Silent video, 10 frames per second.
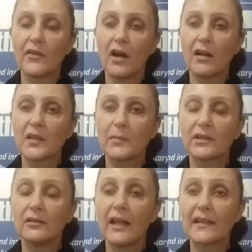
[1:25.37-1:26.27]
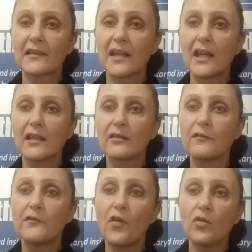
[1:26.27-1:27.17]
The hospital has taken
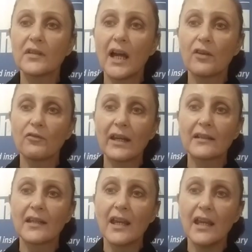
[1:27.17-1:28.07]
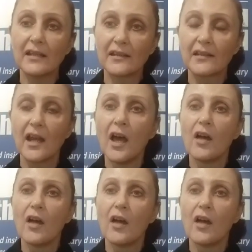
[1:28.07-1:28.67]
4 direct hits